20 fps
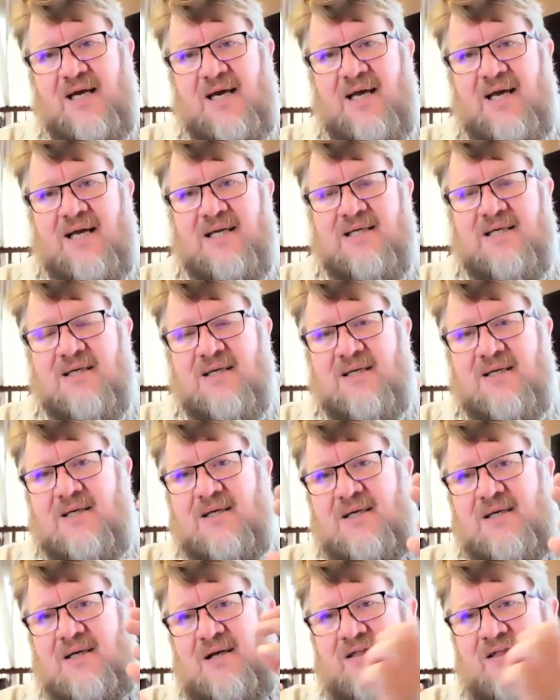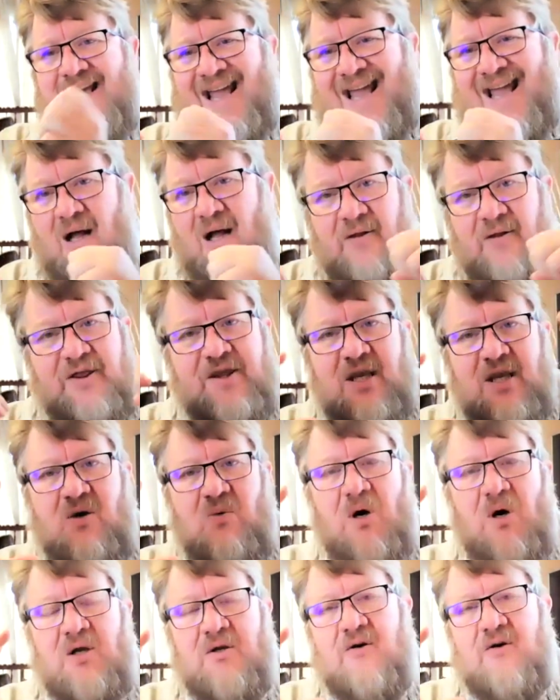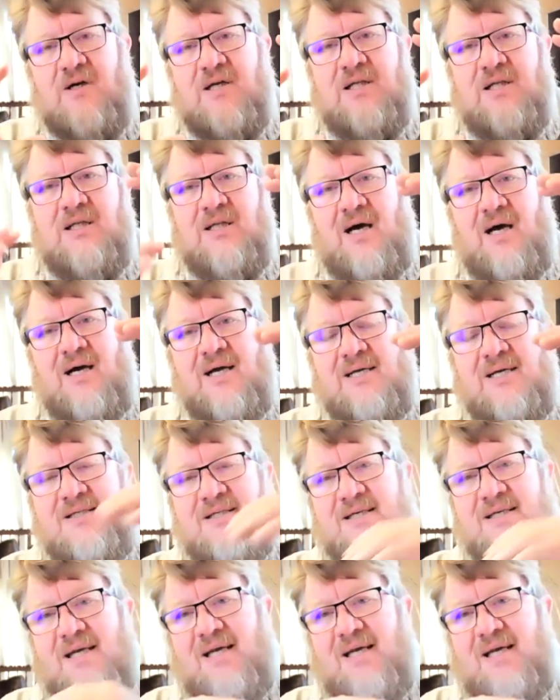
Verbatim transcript: And the healthy quadrant lies